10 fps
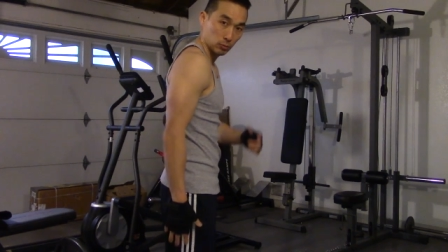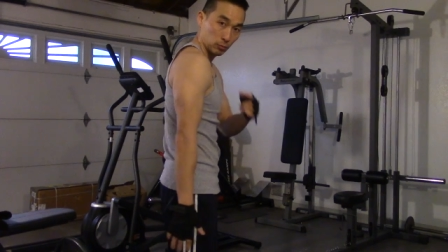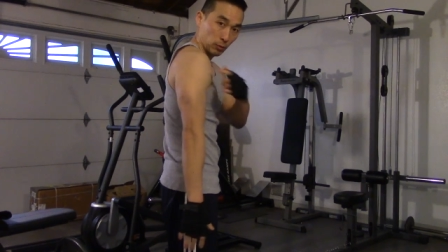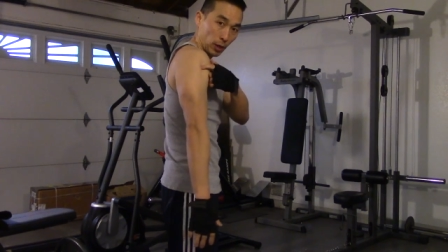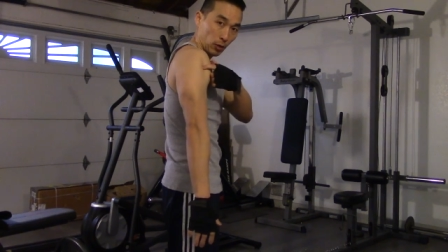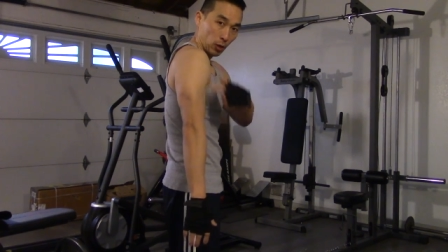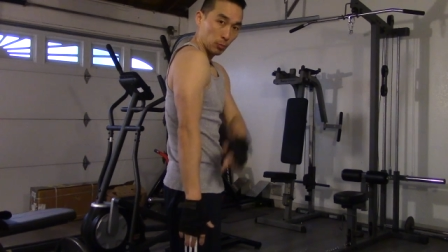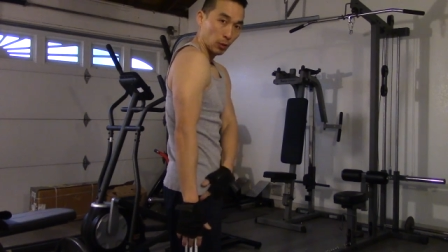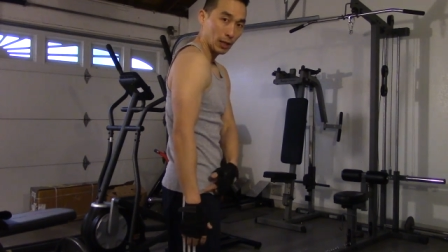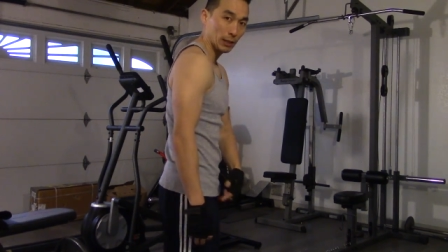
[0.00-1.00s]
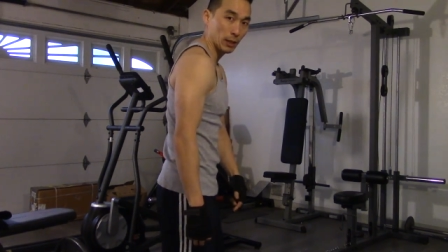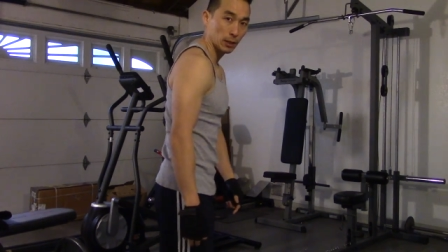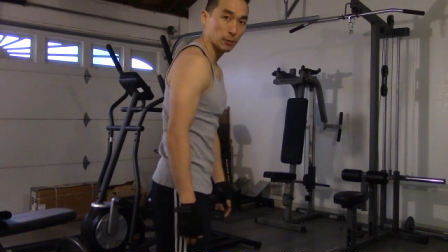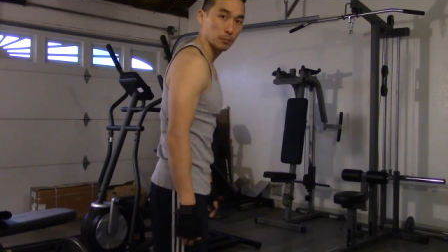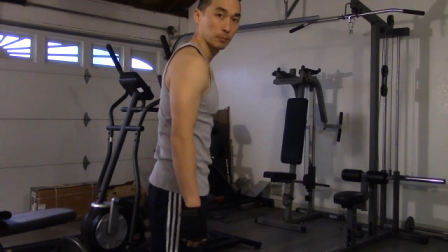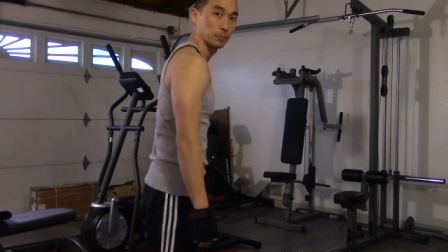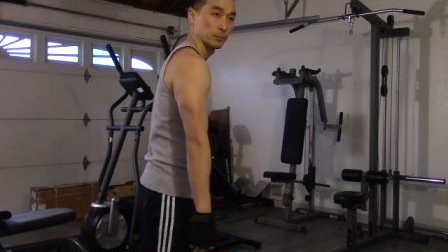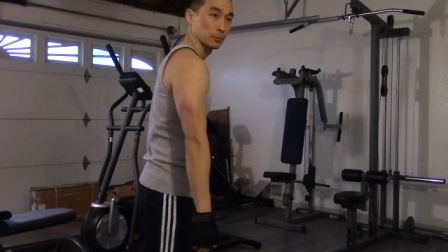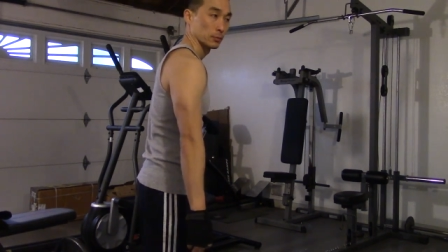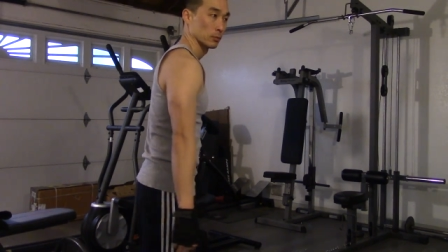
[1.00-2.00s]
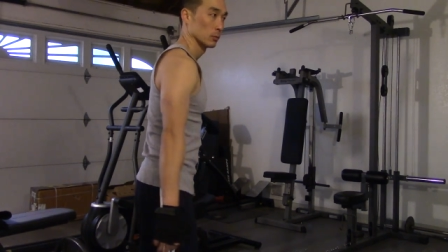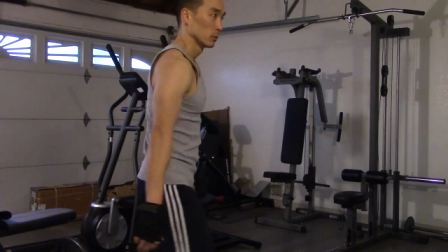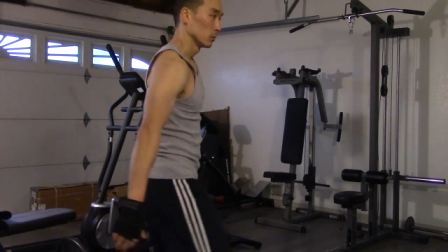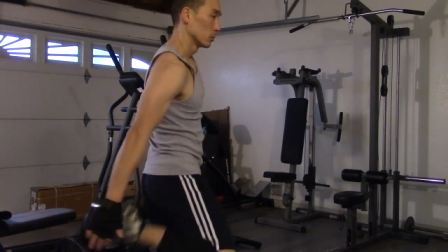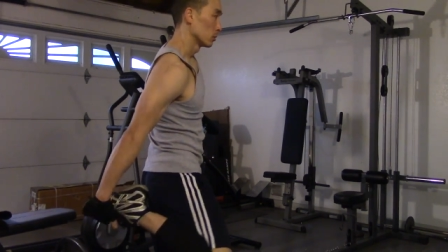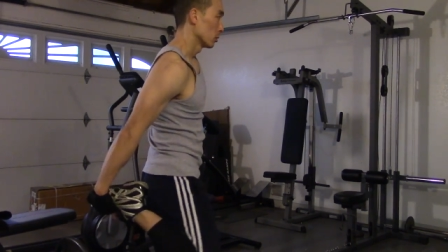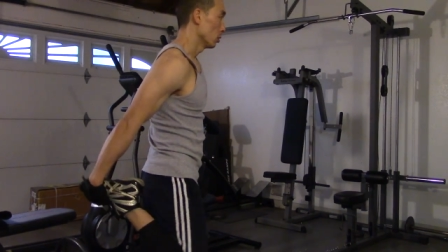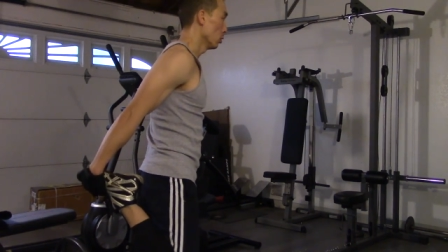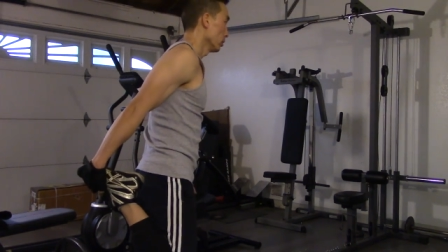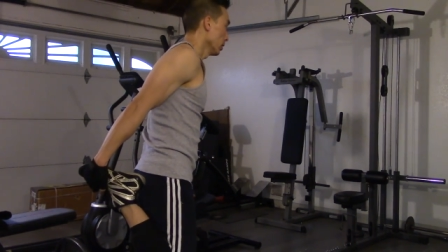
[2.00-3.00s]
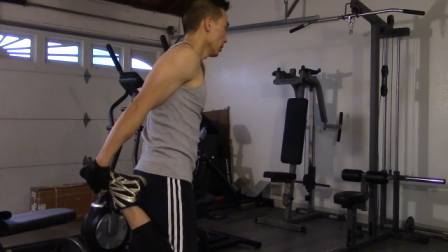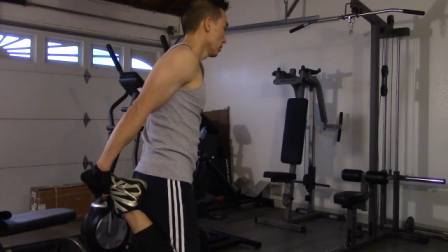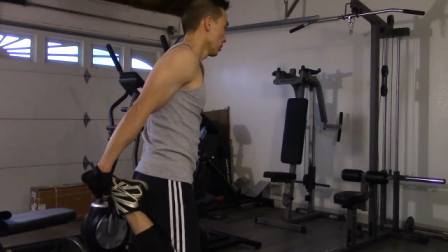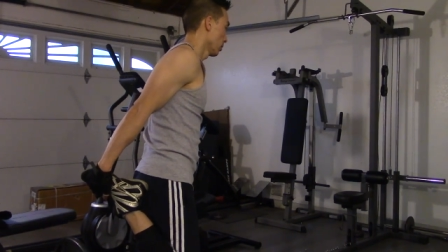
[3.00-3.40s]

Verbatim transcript: right arm, right leg, hold it.